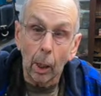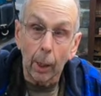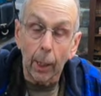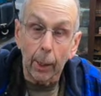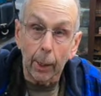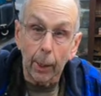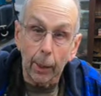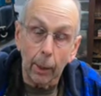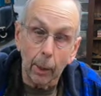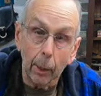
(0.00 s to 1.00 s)
and
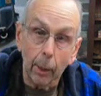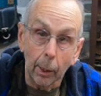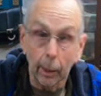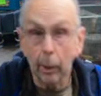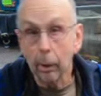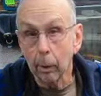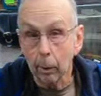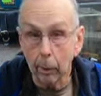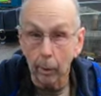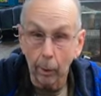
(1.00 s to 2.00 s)
then take it to
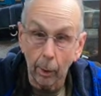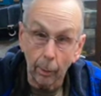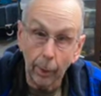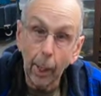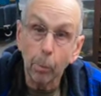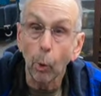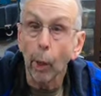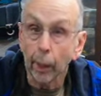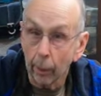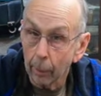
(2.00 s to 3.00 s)
their
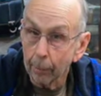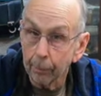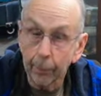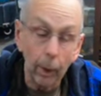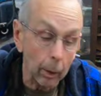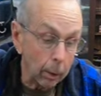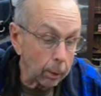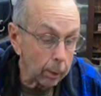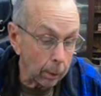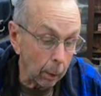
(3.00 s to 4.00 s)
evaporator, you know.
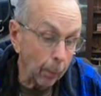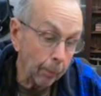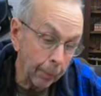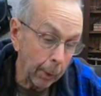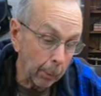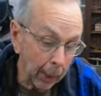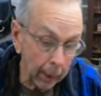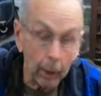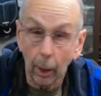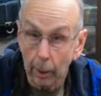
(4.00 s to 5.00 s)
So they're making
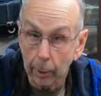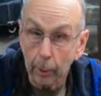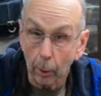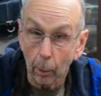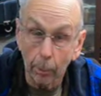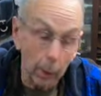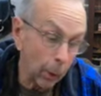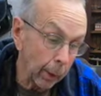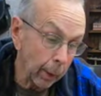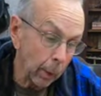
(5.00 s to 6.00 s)
a lot of syrup, though,
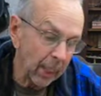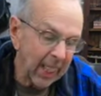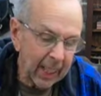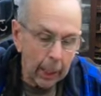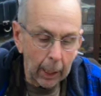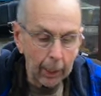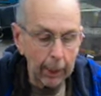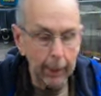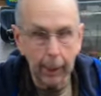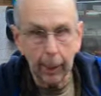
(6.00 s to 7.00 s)
you know. And
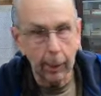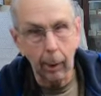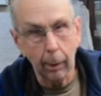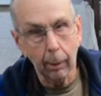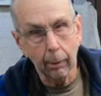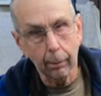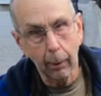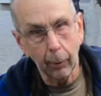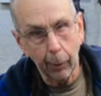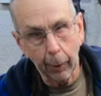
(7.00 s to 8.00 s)
these guys aren't.
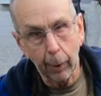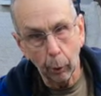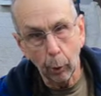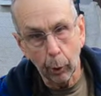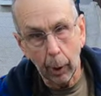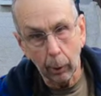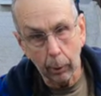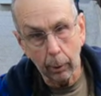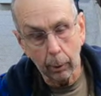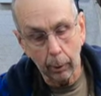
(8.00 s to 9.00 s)
If you think
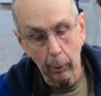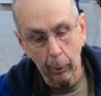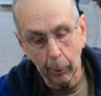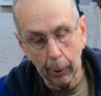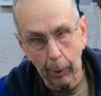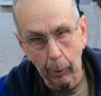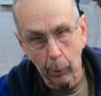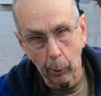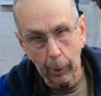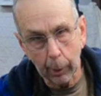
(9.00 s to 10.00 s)
2,000 or 3,000
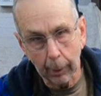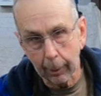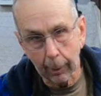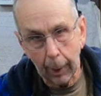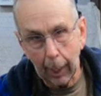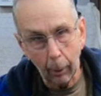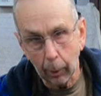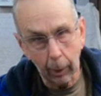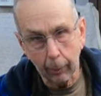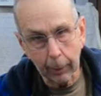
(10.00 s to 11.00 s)
trees is a lot,
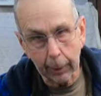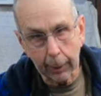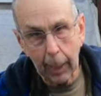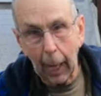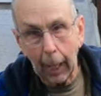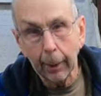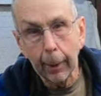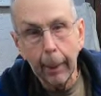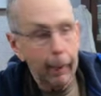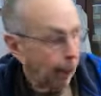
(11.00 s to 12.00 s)
well, it's not.
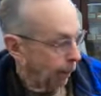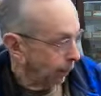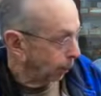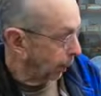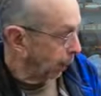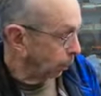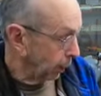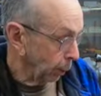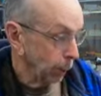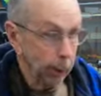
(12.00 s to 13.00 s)
the big
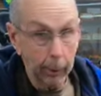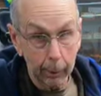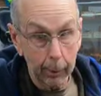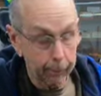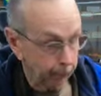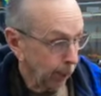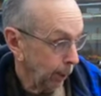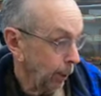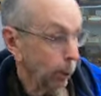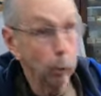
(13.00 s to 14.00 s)
producers
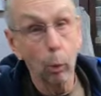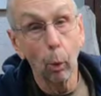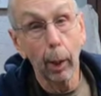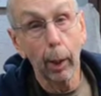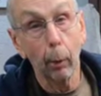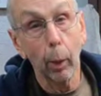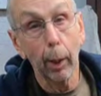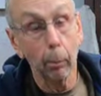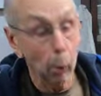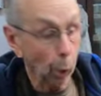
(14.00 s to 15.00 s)
do way, way
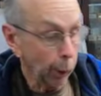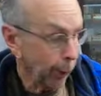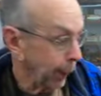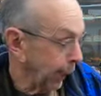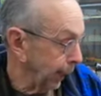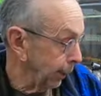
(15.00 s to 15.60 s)
more than that.